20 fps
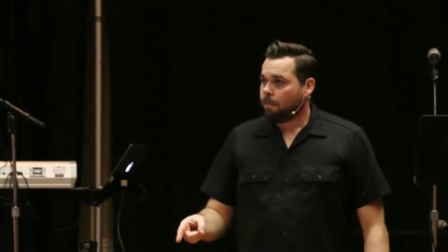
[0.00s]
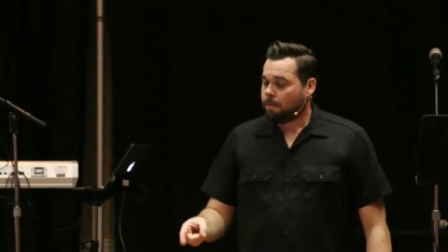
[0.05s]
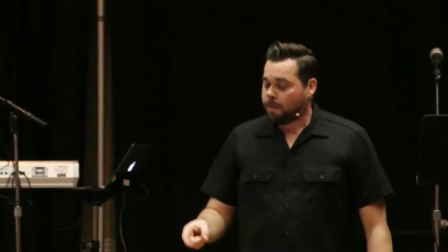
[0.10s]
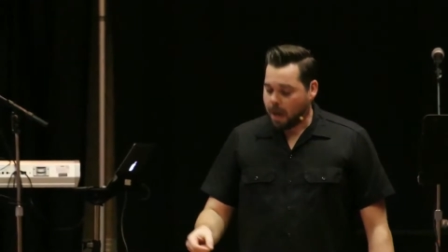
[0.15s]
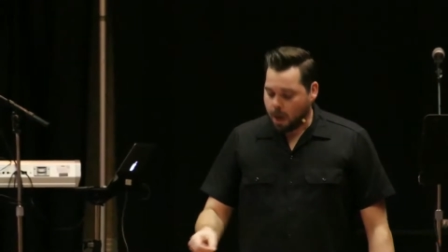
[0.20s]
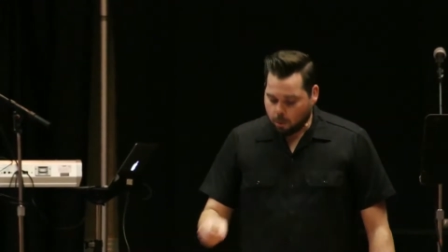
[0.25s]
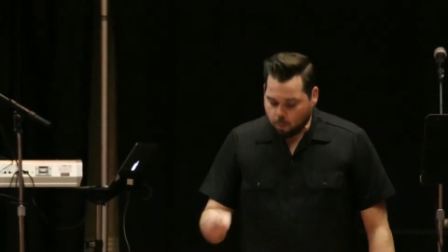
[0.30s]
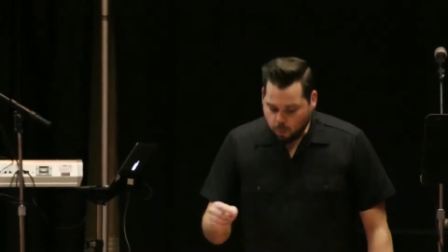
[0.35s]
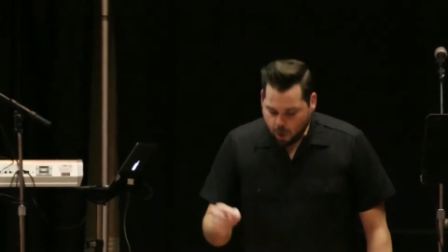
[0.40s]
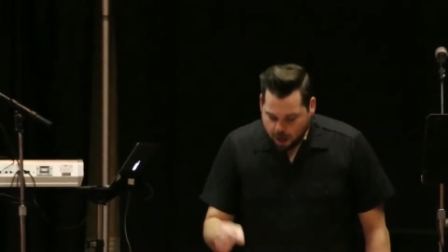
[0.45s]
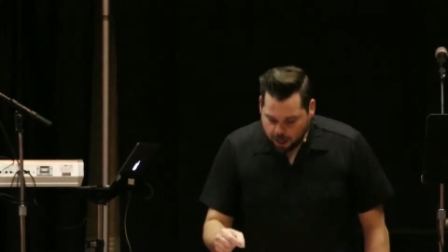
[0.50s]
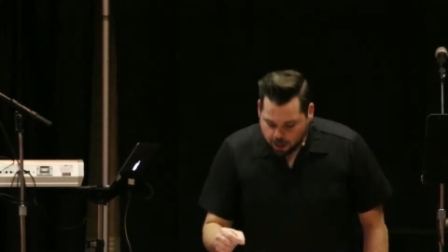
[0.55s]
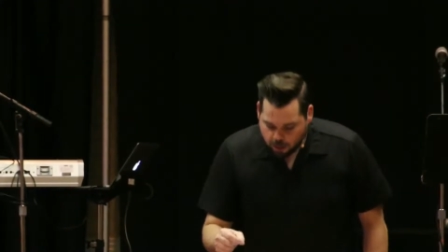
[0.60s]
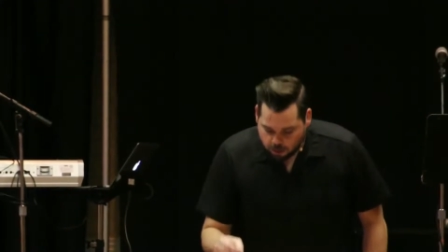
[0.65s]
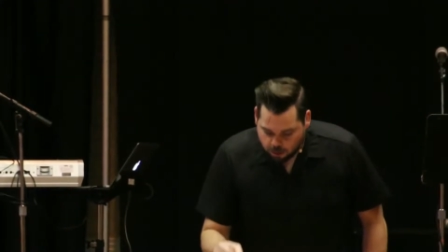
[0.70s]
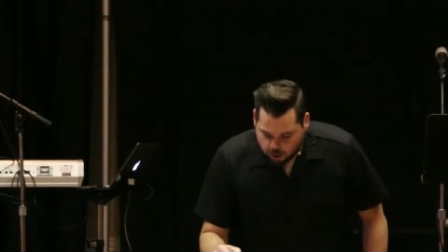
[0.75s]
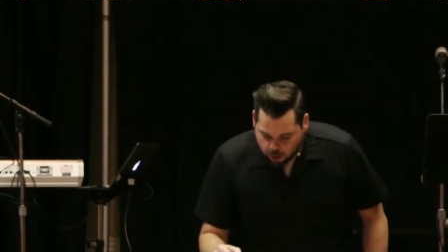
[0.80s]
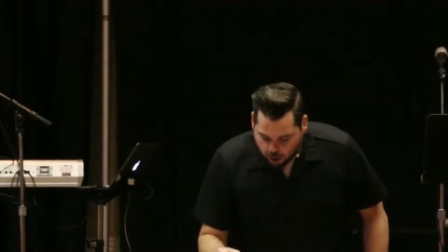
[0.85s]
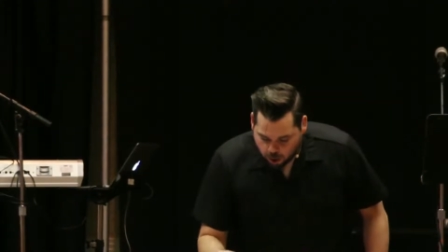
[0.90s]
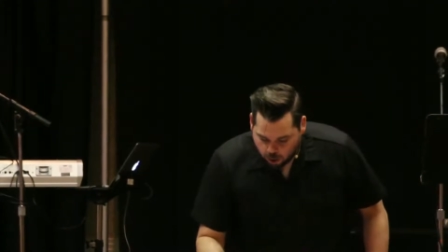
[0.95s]
that when
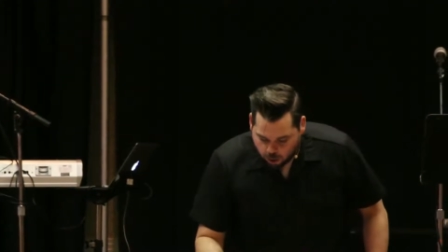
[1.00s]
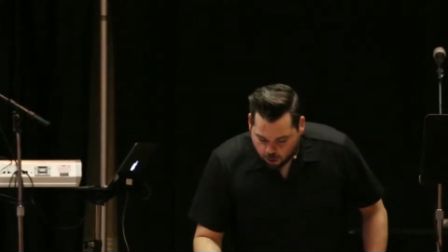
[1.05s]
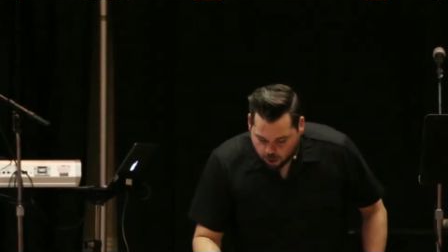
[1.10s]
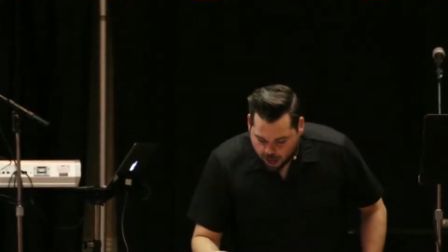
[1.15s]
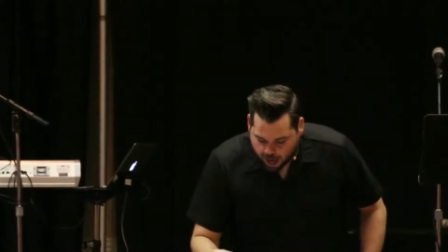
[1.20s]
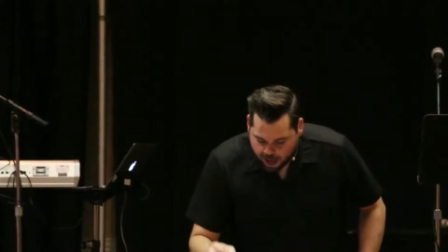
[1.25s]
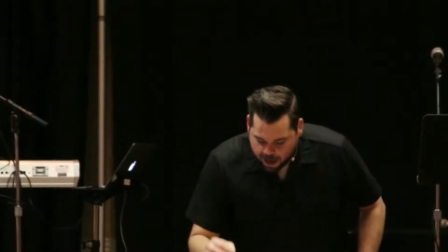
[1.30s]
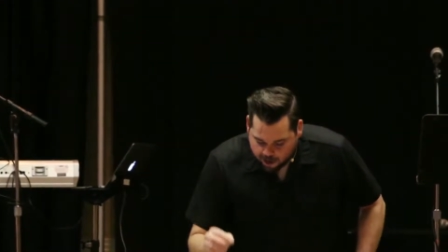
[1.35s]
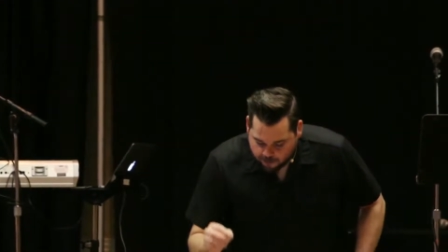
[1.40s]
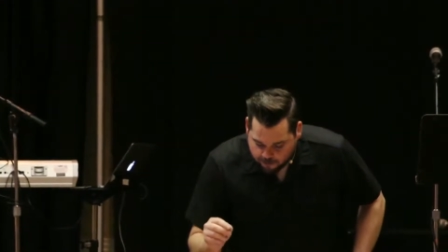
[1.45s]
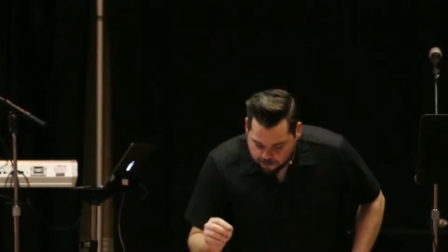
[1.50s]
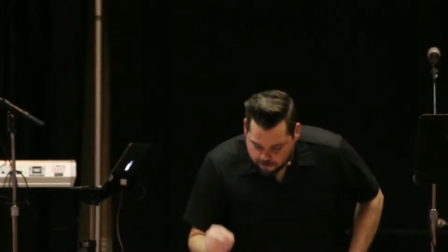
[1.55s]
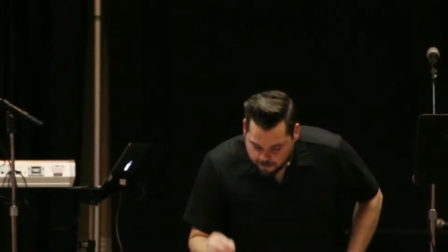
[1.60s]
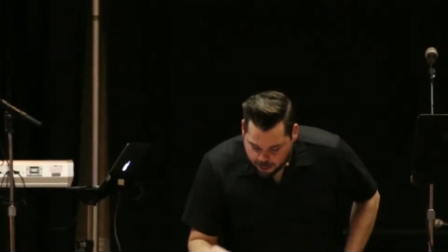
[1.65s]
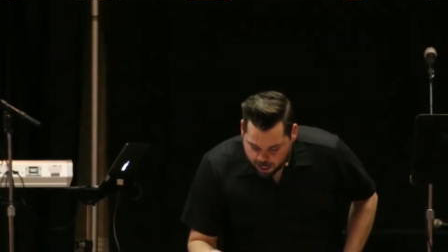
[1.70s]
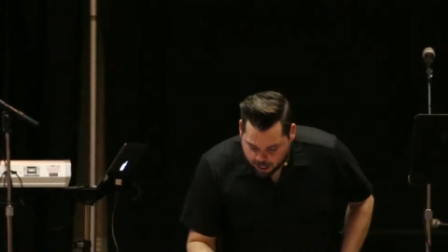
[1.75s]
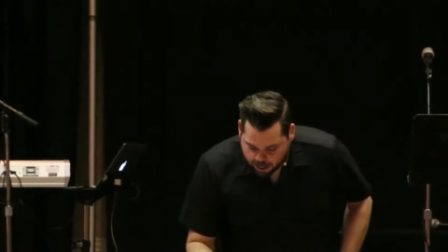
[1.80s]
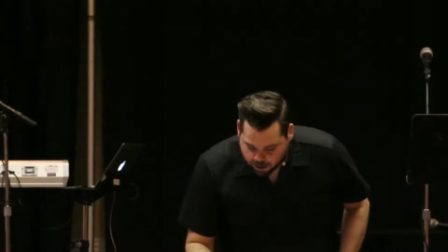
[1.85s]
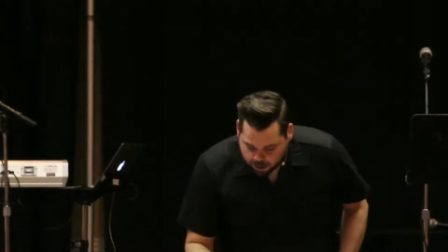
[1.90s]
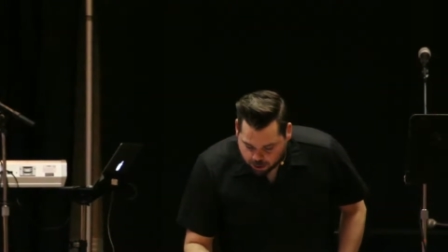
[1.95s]
you go, I have
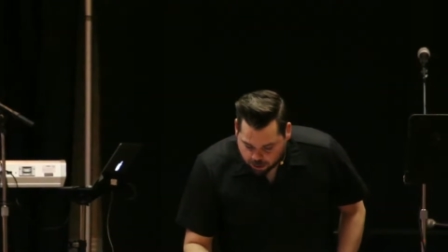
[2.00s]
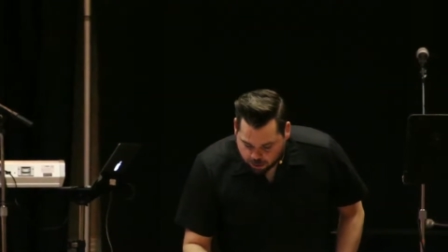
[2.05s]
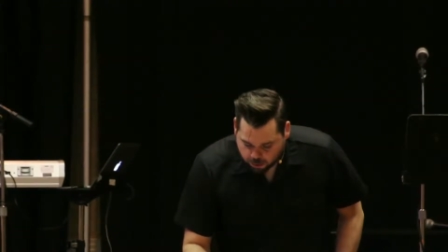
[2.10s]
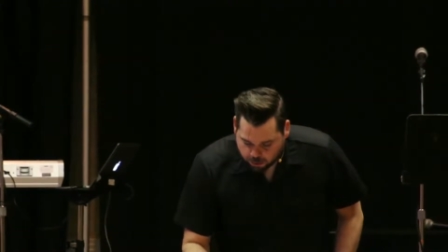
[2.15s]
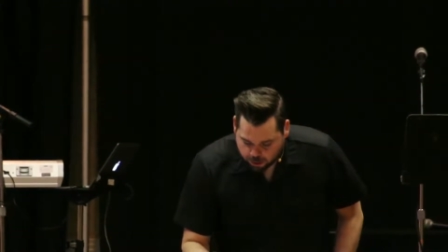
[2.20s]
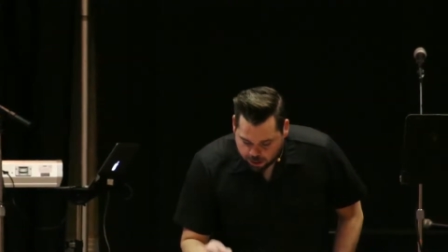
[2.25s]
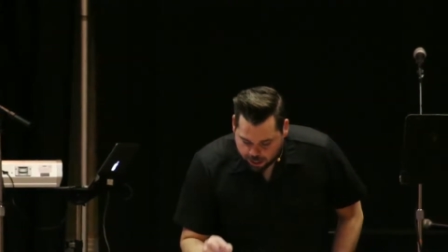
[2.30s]
made you